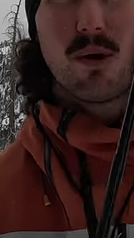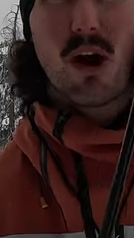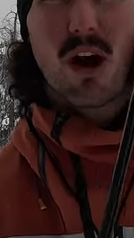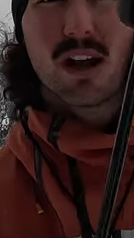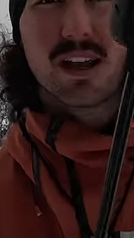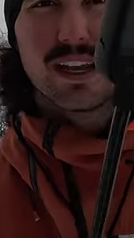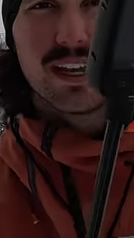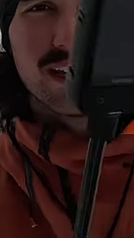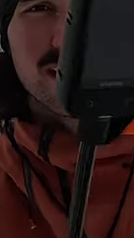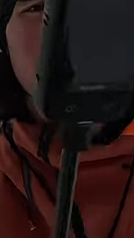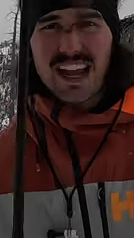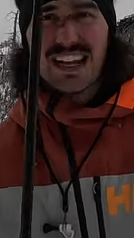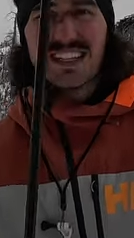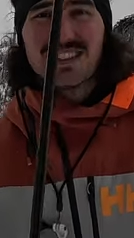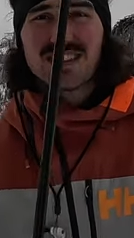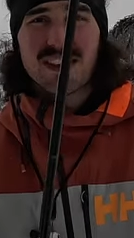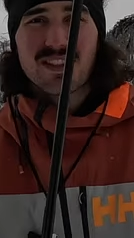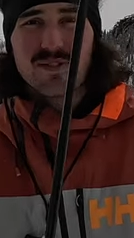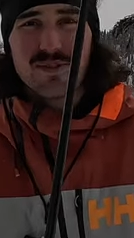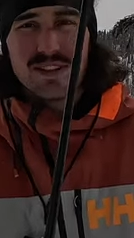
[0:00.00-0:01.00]
pocket.
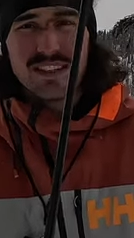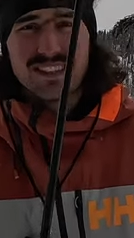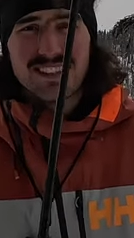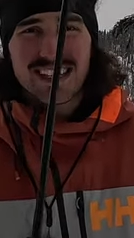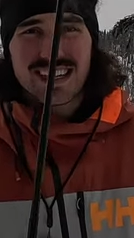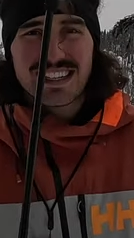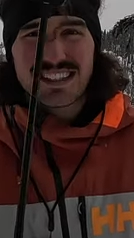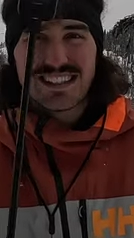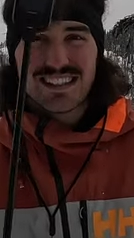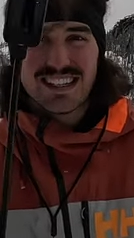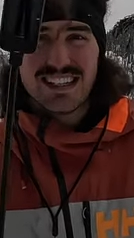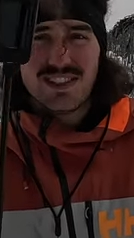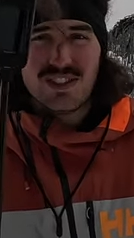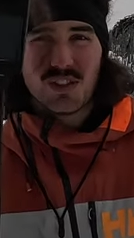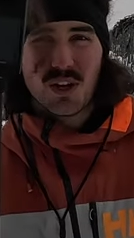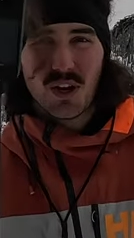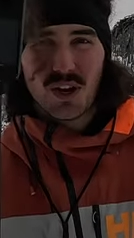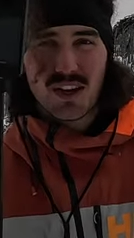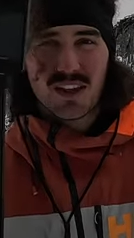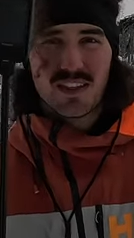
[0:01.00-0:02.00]
Insta360
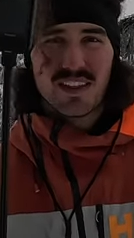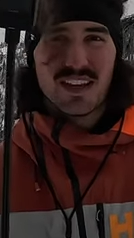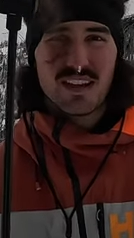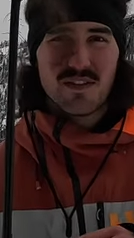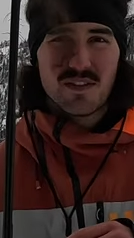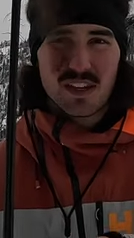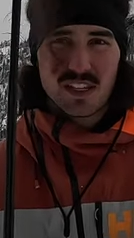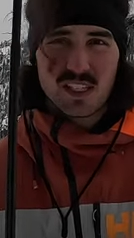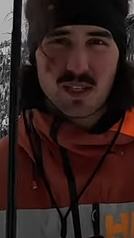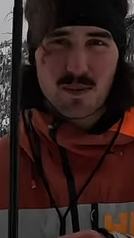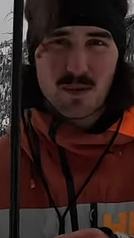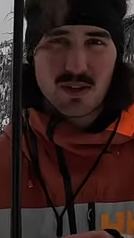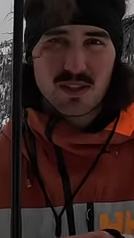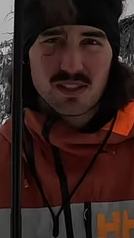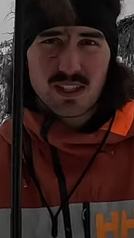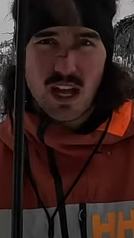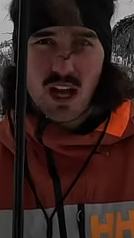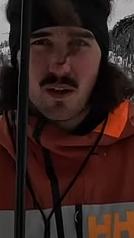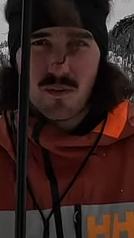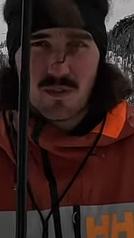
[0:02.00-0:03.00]
took the invisible
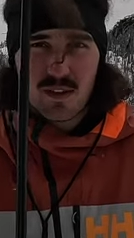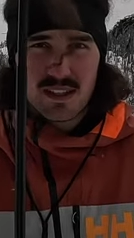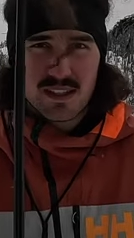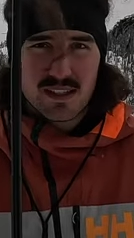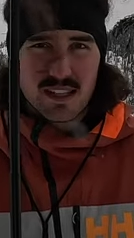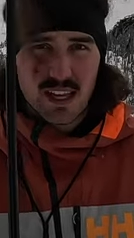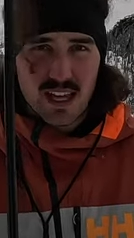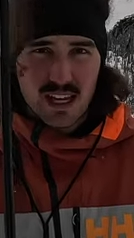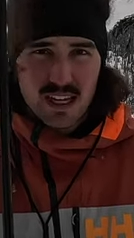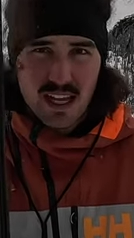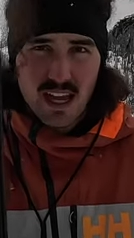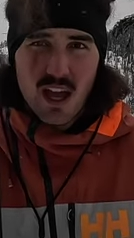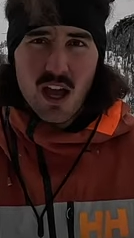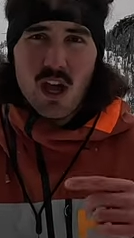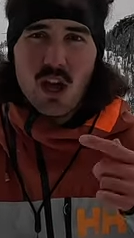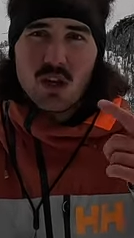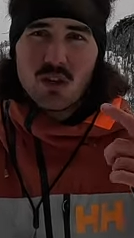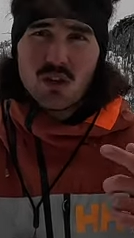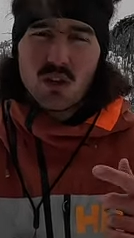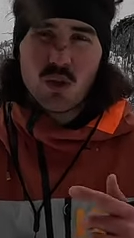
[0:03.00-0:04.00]
selfie stick,
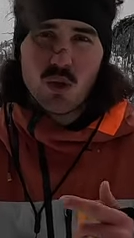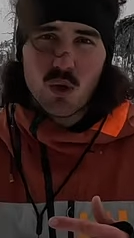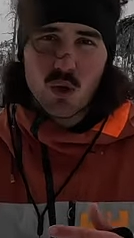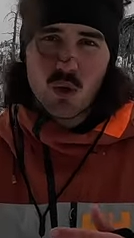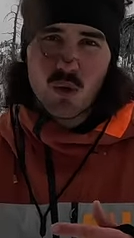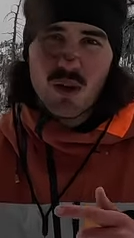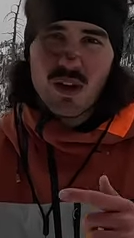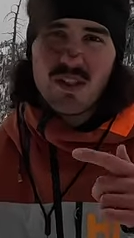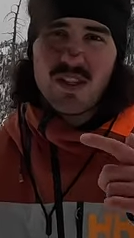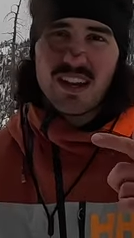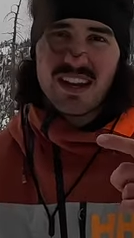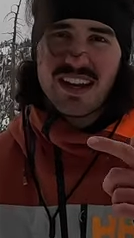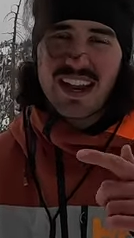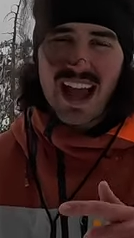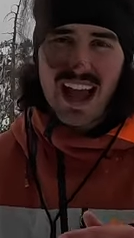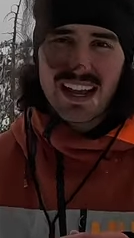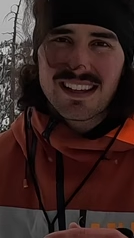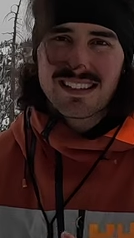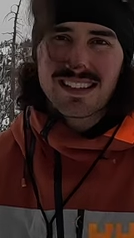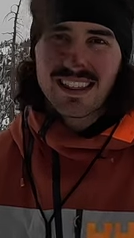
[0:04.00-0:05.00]
to the
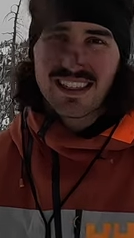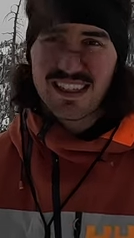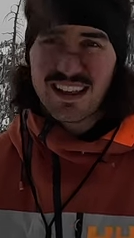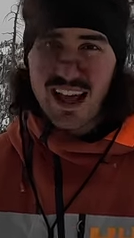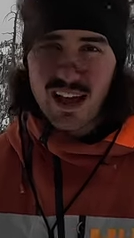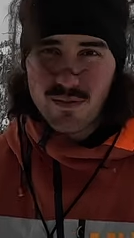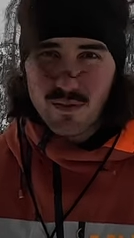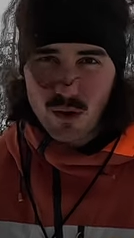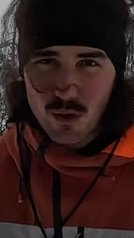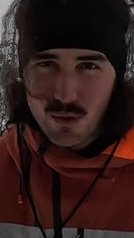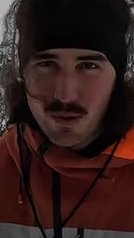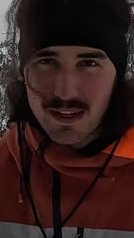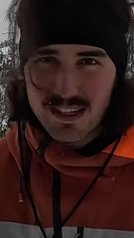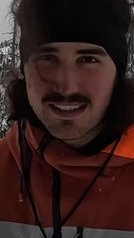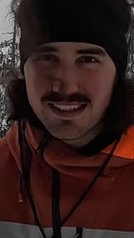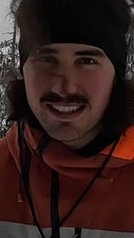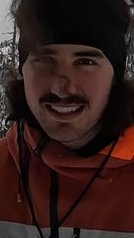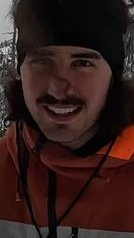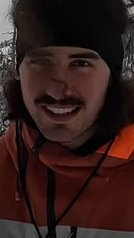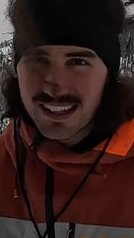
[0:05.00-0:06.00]
next level
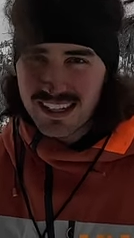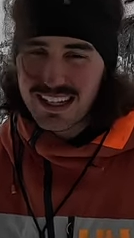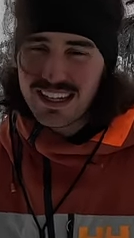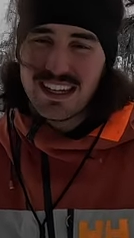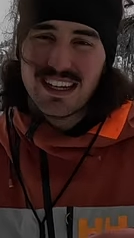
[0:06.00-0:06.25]
recently.